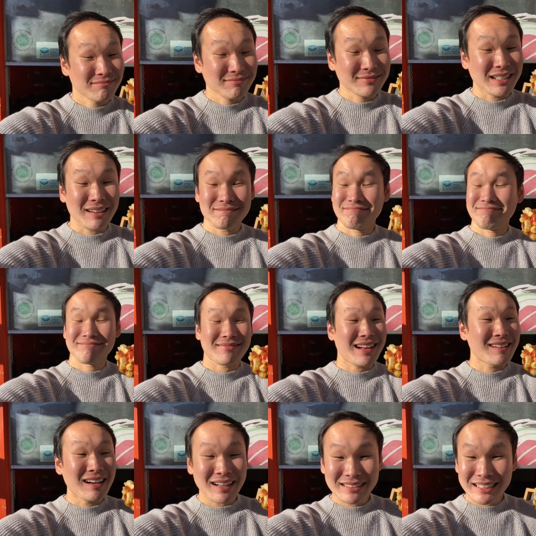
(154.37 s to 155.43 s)
got, I
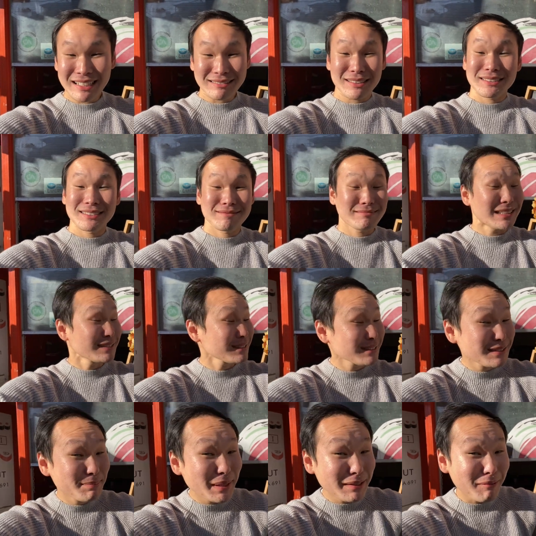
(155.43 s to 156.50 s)
gotta say, this is, this is
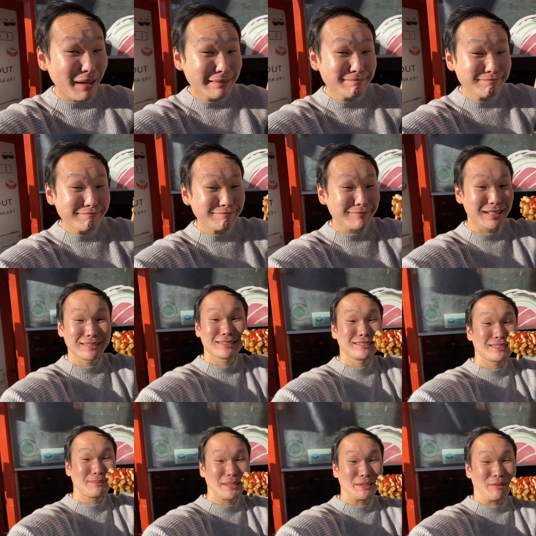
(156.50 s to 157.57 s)
a big one. This is
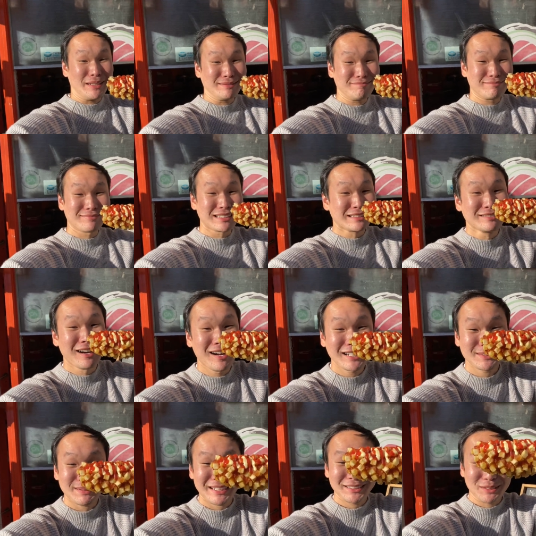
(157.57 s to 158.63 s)
a big one. Did not
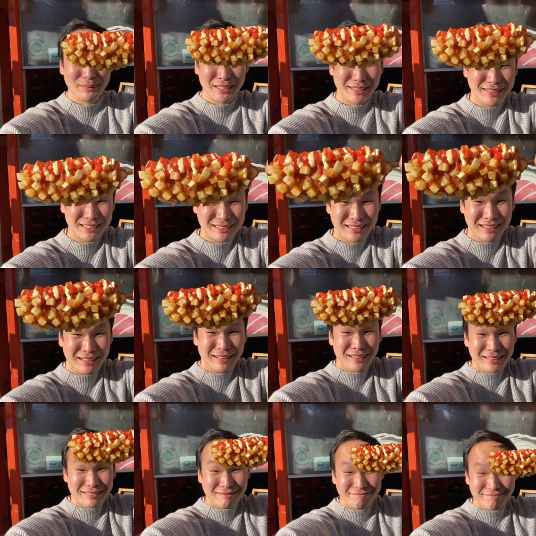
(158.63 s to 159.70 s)
expect it to be this,
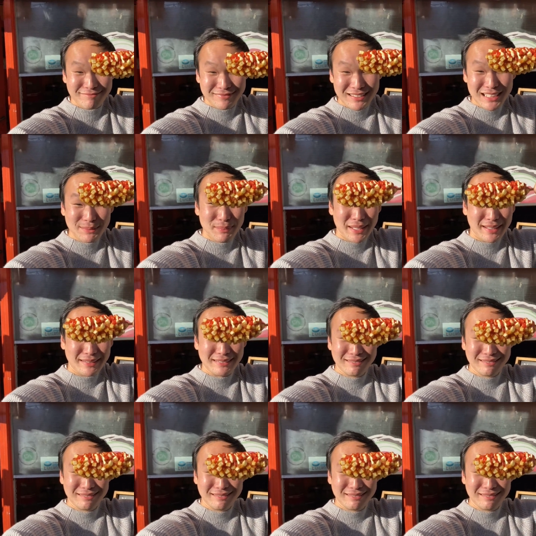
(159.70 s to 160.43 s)
this big.